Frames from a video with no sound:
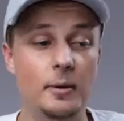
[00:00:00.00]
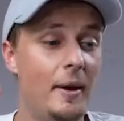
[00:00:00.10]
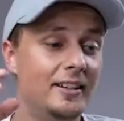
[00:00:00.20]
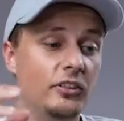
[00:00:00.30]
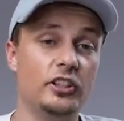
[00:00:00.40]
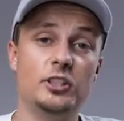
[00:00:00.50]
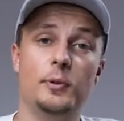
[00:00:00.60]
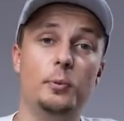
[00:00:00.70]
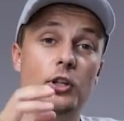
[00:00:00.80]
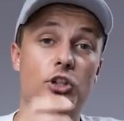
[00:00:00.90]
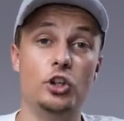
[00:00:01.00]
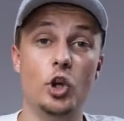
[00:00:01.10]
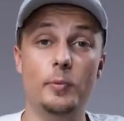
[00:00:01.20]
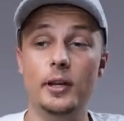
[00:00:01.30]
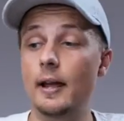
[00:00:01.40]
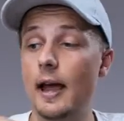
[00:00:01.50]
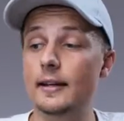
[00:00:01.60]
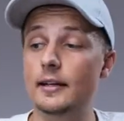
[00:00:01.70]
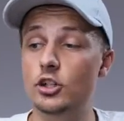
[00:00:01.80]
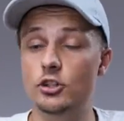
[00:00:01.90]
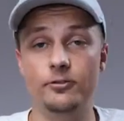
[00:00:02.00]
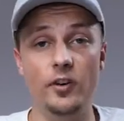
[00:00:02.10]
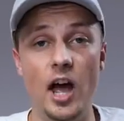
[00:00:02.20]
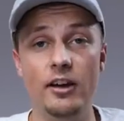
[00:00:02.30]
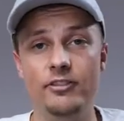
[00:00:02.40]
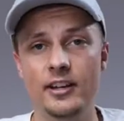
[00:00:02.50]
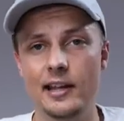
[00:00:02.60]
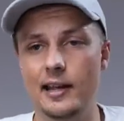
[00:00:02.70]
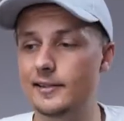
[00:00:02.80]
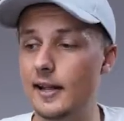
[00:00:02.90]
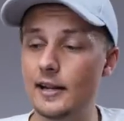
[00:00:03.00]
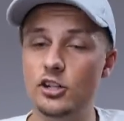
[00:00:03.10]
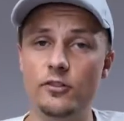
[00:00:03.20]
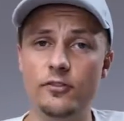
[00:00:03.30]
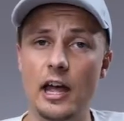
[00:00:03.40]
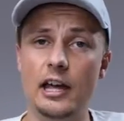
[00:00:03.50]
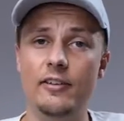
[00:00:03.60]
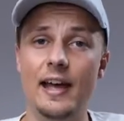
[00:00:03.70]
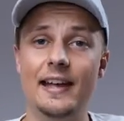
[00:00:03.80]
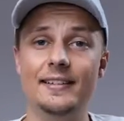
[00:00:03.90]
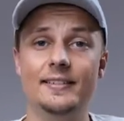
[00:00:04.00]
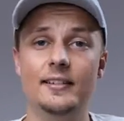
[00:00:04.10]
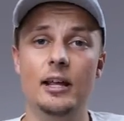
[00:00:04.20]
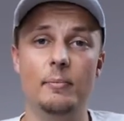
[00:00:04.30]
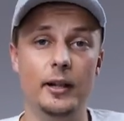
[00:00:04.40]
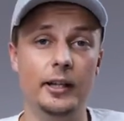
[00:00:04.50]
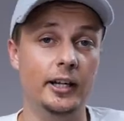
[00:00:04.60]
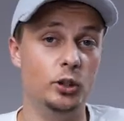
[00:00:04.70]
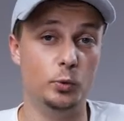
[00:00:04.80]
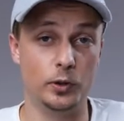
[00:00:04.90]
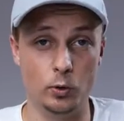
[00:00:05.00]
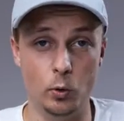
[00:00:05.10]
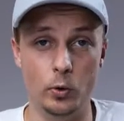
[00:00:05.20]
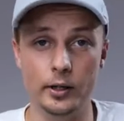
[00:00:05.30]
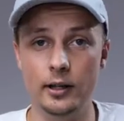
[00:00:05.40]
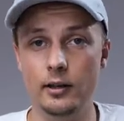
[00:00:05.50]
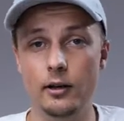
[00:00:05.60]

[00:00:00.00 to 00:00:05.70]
And the main difference between the Shinobi and the Ninja 5 is that Ninja 5 has the ability to record,